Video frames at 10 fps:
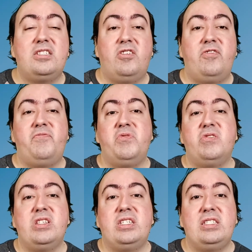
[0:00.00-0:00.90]
of
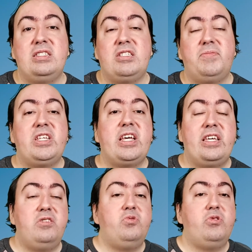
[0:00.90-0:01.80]
building something
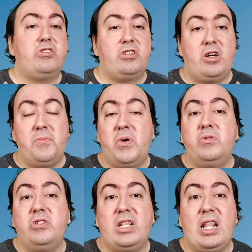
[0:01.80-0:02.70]
akin to a
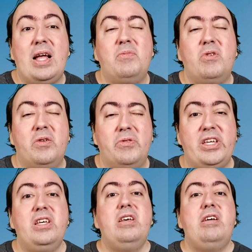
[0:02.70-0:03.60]
component library
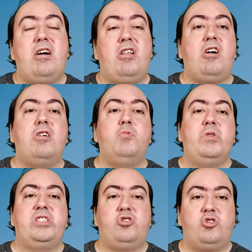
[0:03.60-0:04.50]
along
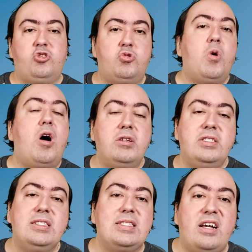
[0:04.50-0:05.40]
with strong
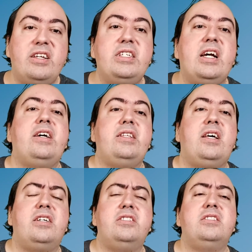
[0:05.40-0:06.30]
design
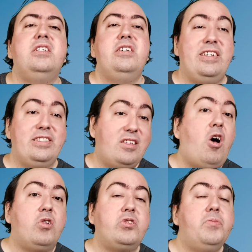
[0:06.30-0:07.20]
guideline, is
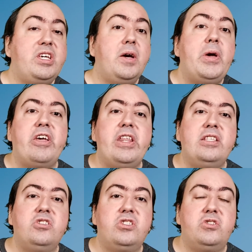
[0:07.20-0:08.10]
also becoming an
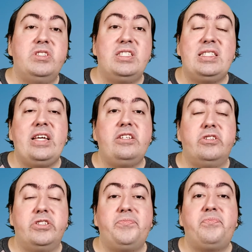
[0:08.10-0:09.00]
industry
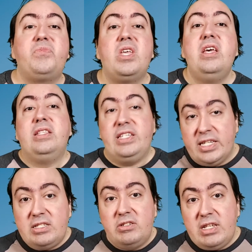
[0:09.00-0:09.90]
standard. The
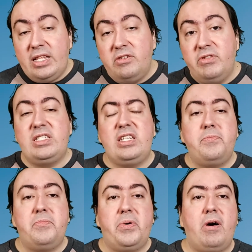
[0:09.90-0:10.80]
interesting
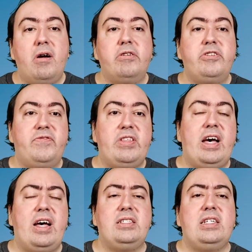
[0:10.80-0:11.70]
part of
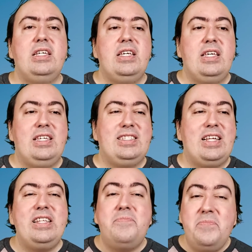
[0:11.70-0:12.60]
that is that
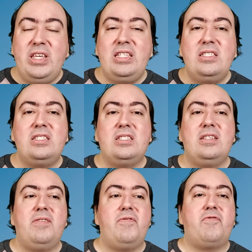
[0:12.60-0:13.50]
it means
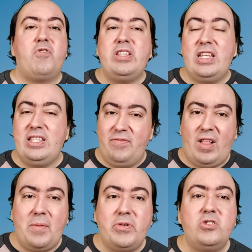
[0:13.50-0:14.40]
front-end
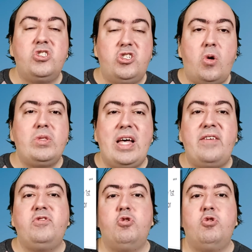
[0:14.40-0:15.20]
developers don't have to